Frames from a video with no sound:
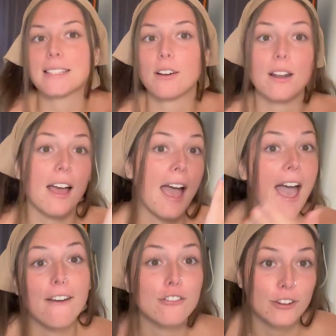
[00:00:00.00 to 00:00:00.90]
out
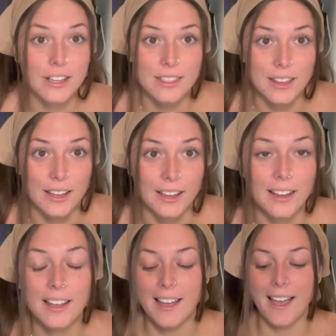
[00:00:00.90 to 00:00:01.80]

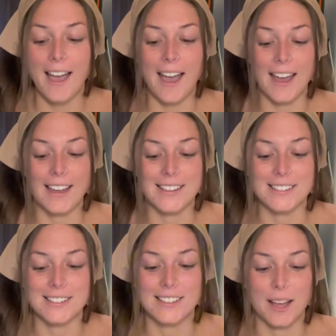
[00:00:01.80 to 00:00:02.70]
everything.
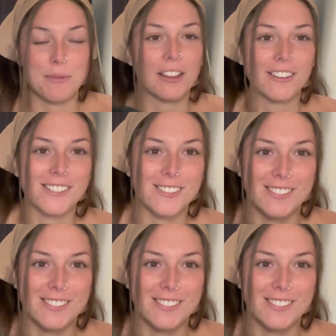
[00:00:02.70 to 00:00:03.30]
And I probably look so